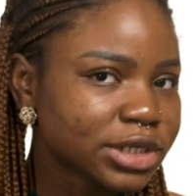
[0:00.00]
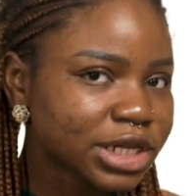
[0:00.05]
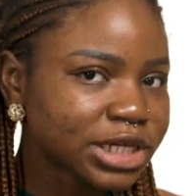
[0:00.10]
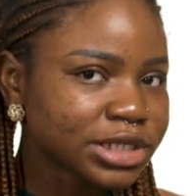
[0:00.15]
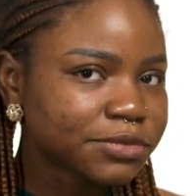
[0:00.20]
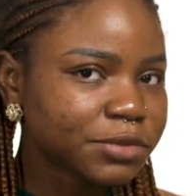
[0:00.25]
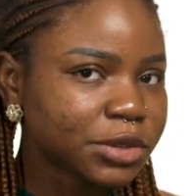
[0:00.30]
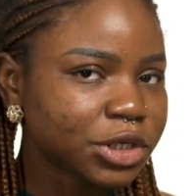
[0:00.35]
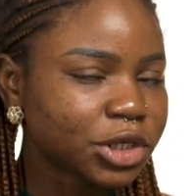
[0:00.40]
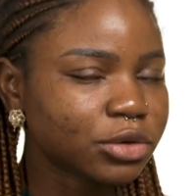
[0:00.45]

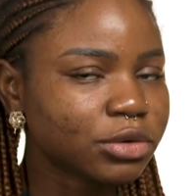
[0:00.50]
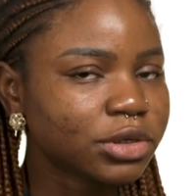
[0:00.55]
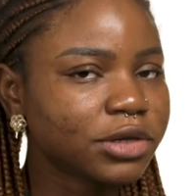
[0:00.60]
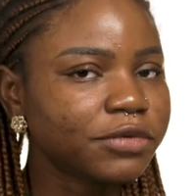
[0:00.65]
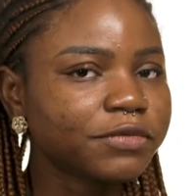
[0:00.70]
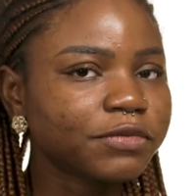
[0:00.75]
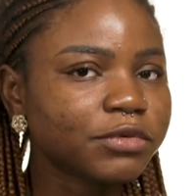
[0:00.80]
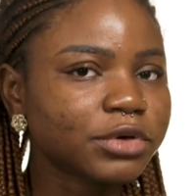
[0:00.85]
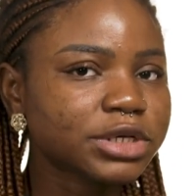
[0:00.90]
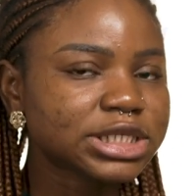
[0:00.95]
today's video, the
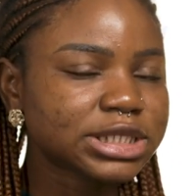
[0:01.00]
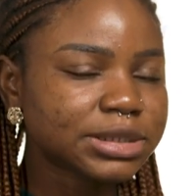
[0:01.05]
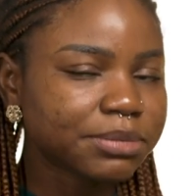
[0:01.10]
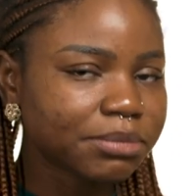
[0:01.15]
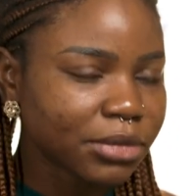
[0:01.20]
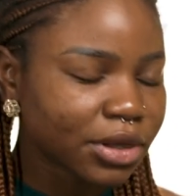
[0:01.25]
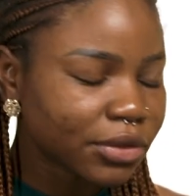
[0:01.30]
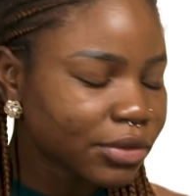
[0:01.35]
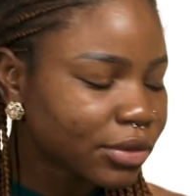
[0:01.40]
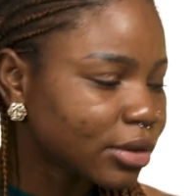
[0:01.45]
first
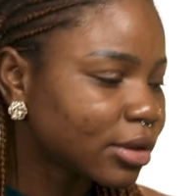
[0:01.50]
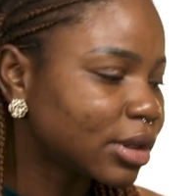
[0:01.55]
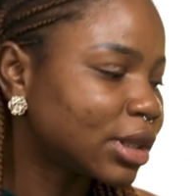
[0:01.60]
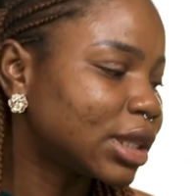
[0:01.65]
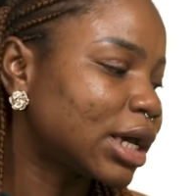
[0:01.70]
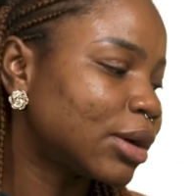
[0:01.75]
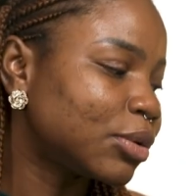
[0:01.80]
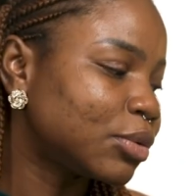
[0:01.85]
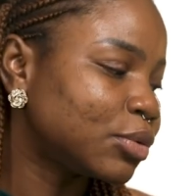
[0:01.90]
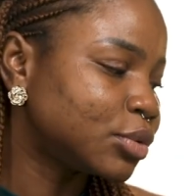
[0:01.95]
myth
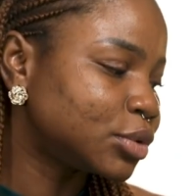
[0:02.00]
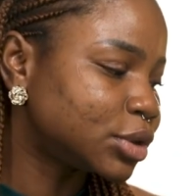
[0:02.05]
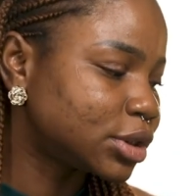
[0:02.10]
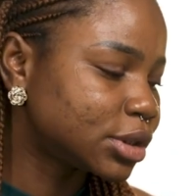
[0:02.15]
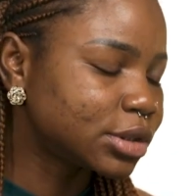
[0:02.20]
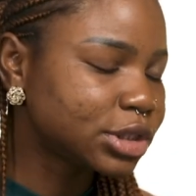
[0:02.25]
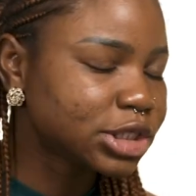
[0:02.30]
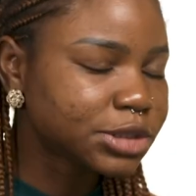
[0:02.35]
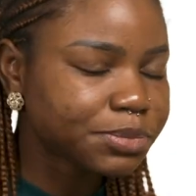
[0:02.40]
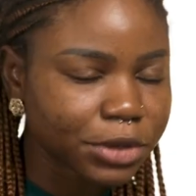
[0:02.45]
that I would
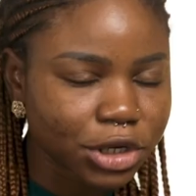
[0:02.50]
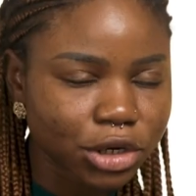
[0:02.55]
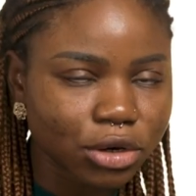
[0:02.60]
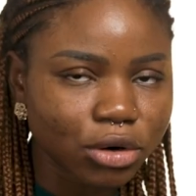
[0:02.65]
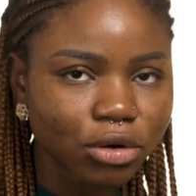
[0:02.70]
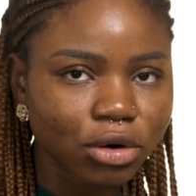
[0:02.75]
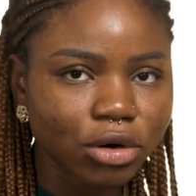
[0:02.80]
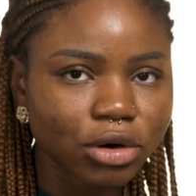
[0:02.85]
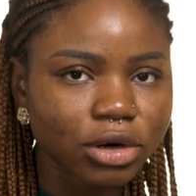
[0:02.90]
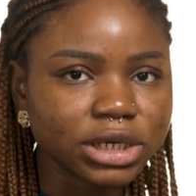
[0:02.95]
speak
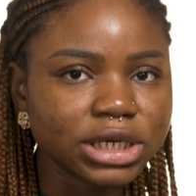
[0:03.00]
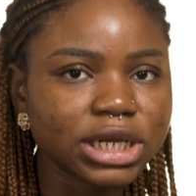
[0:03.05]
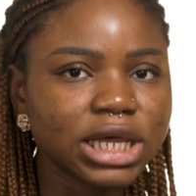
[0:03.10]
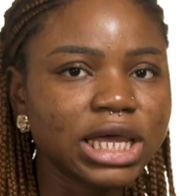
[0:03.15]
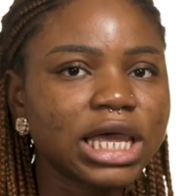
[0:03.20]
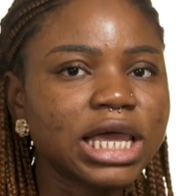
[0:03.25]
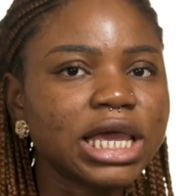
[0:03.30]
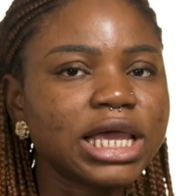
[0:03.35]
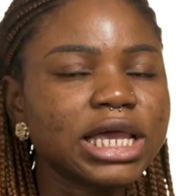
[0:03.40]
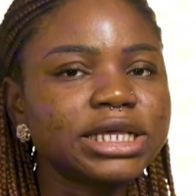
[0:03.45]
on
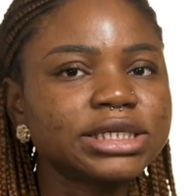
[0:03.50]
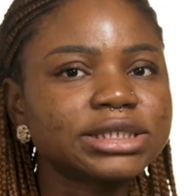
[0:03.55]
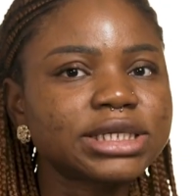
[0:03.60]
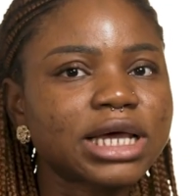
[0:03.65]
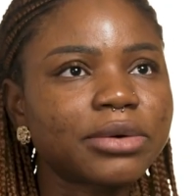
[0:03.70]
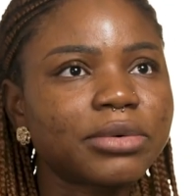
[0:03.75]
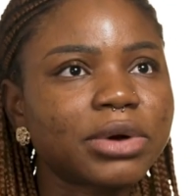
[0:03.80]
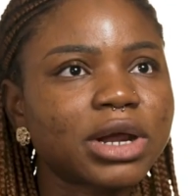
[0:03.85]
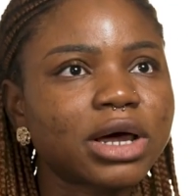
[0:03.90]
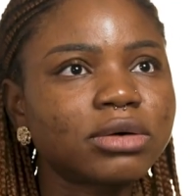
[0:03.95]
is
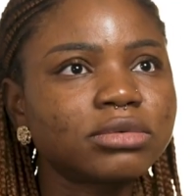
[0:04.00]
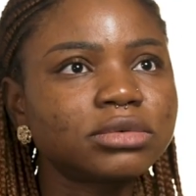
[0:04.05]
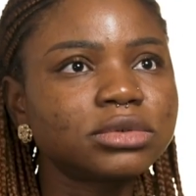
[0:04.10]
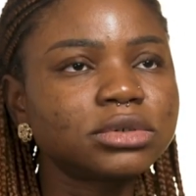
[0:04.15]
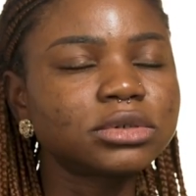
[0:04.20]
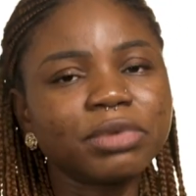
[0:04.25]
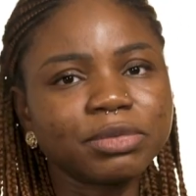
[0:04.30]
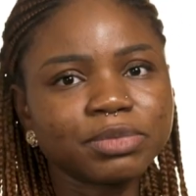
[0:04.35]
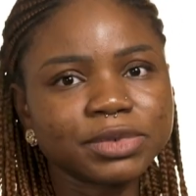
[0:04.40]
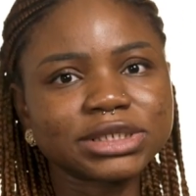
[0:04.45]

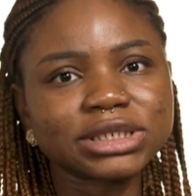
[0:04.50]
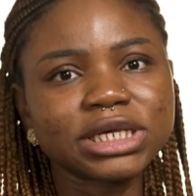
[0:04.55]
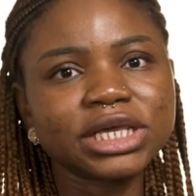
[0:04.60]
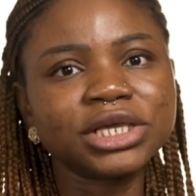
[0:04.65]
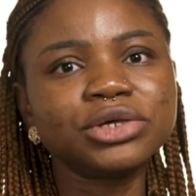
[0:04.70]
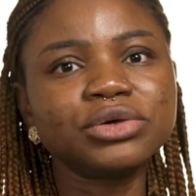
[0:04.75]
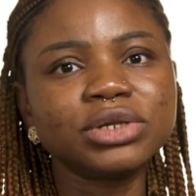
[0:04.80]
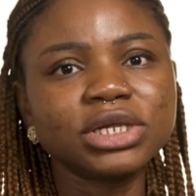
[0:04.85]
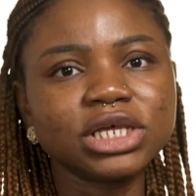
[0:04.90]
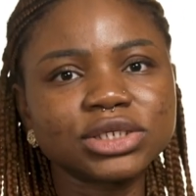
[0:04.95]
around people
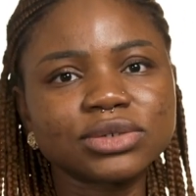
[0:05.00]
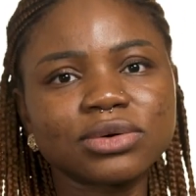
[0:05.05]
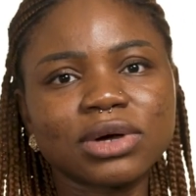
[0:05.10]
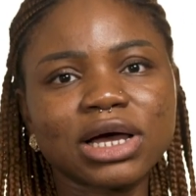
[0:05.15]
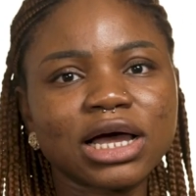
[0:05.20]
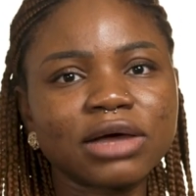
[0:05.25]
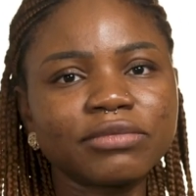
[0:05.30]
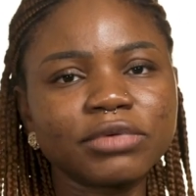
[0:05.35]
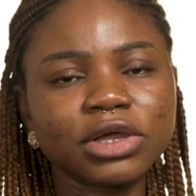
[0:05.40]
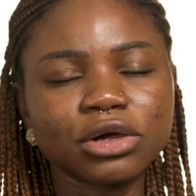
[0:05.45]
saying you need to
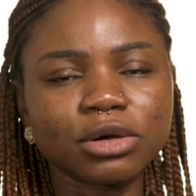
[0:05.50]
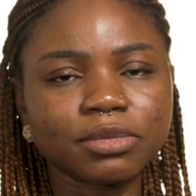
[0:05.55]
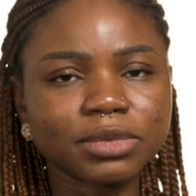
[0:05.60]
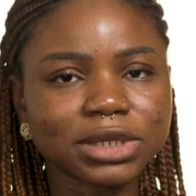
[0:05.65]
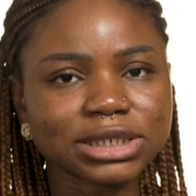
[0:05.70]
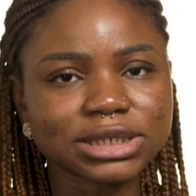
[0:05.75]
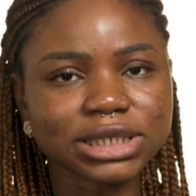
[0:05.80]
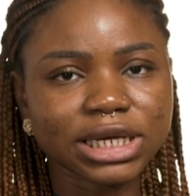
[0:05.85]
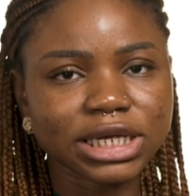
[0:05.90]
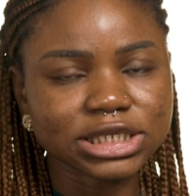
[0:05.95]
have a
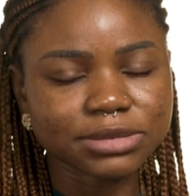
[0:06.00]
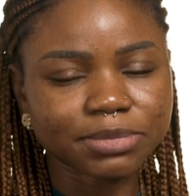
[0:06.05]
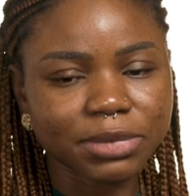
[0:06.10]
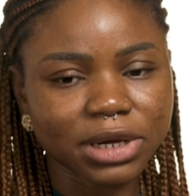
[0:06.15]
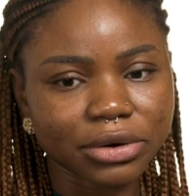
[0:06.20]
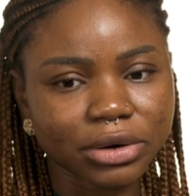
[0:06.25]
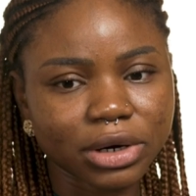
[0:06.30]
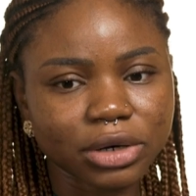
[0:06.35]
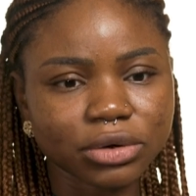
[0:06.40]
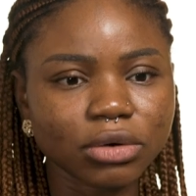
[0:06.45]
computer science
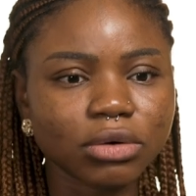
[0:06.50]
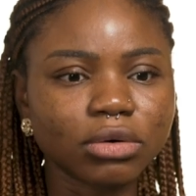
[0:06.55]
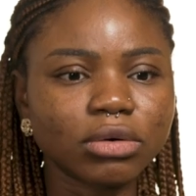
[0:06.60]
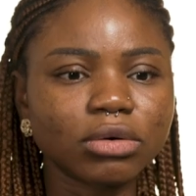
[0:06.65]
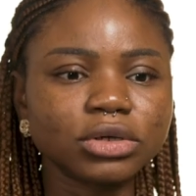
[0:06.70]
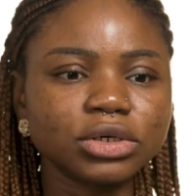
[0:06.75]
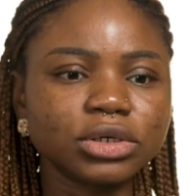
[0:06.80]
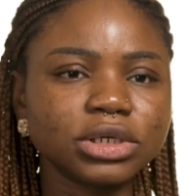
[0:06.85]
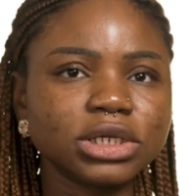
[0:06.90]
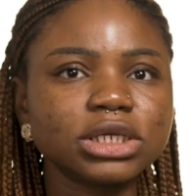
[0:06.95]
background
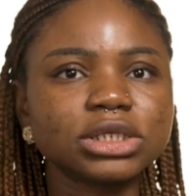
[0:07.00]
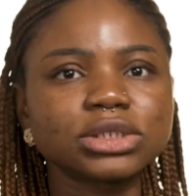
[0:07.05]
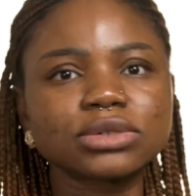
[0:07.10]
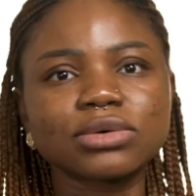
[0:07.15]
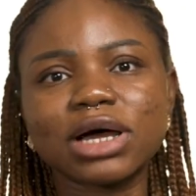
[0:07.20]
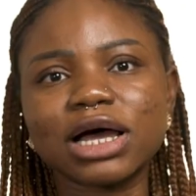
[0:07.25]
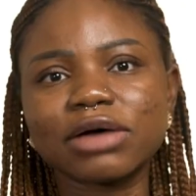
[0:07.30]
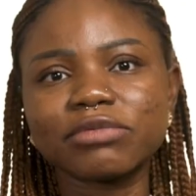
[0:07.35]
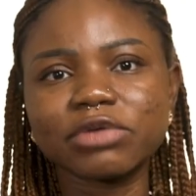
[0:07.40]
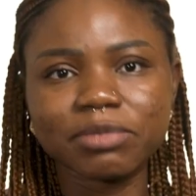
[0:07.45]
or you need to
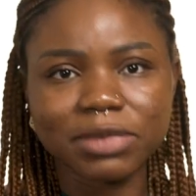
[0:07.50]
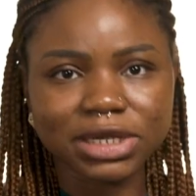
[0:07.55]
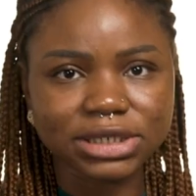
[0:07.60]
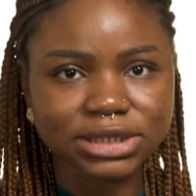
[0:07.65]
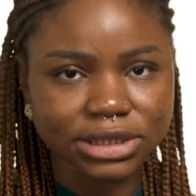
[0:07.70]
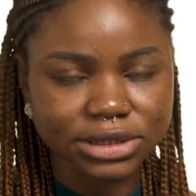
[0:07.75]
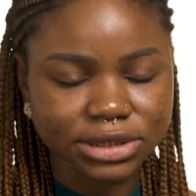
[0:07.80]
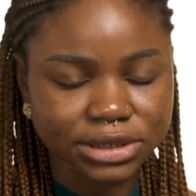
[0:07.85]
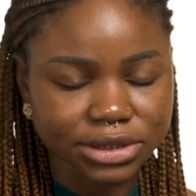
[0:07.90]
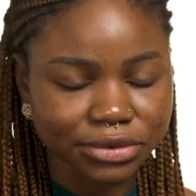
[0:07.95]
have a
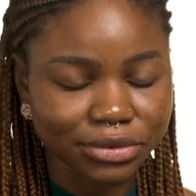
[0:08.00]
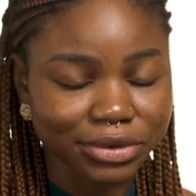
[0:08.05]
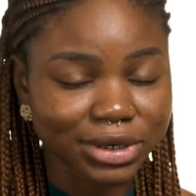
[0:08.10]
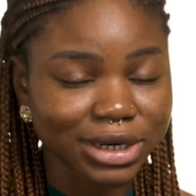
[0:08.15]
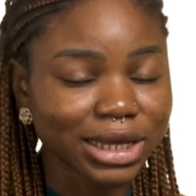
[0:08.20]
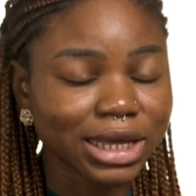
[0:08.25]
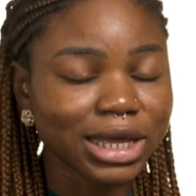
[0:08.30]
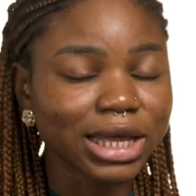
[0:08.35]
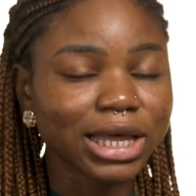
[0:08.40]
master's degree.